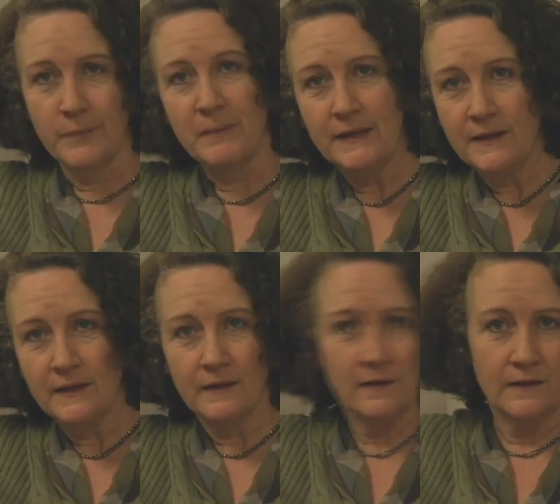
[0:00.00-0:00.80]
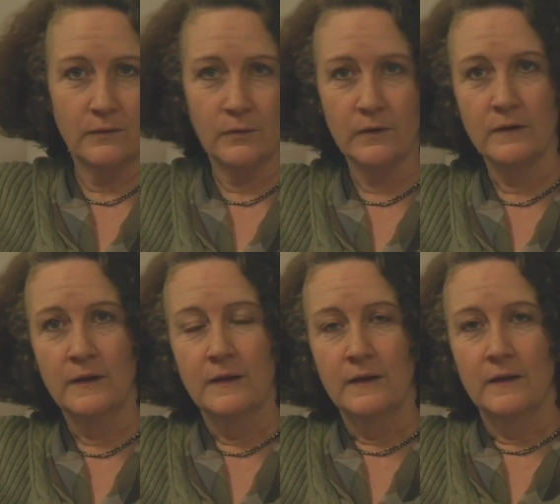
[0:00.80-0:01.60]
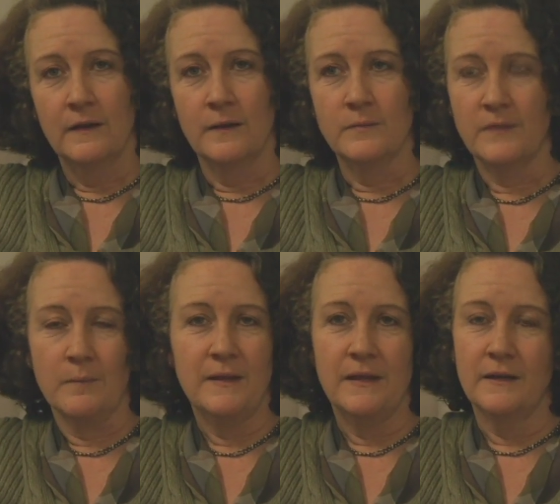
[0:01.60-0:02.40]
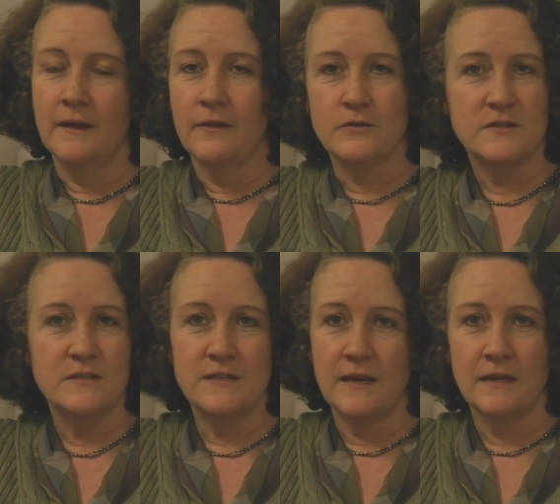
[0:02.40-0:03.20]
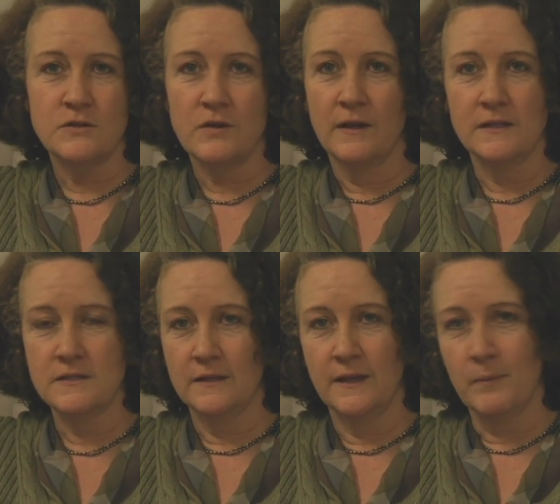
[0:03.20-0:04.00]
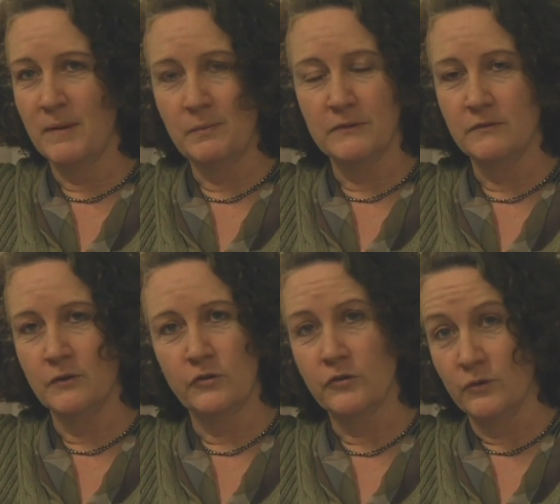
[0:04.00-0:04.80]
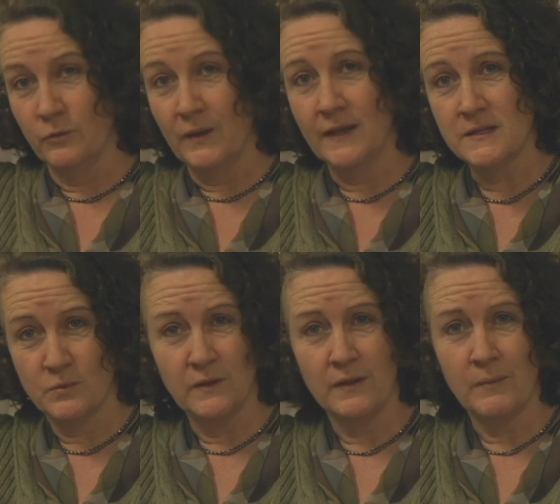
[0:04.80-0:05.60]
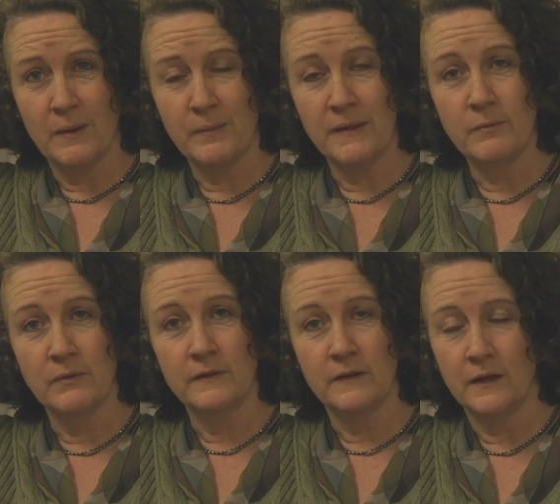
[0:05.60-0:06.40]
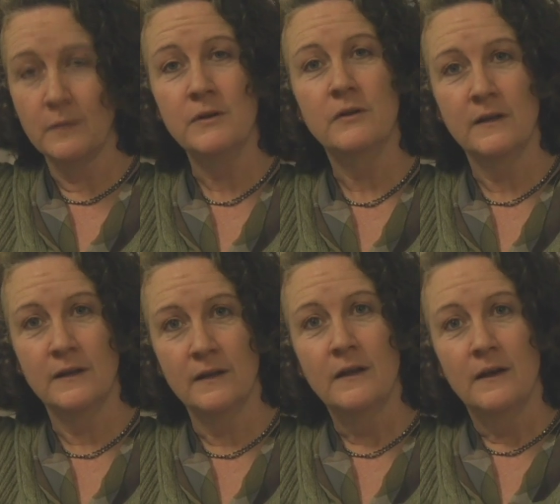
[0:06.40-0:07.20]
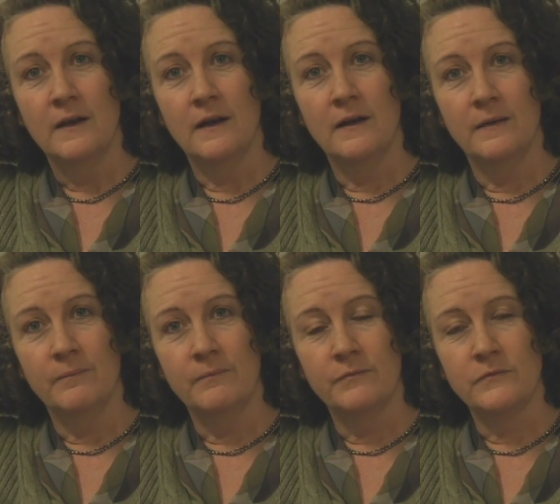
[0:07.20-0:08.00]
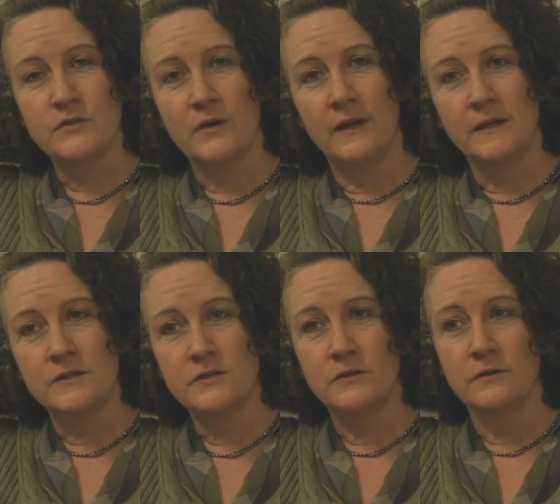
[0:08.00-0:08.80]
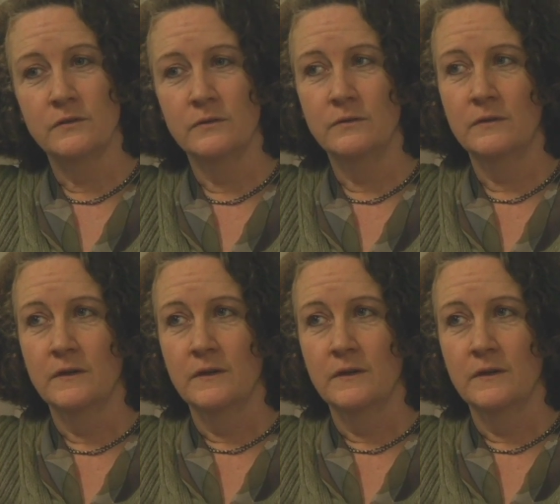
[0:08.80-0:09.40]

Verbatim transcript: the media or um, somebody in another state trying to get people to vote a certain way. It's really about people in the community um, trying to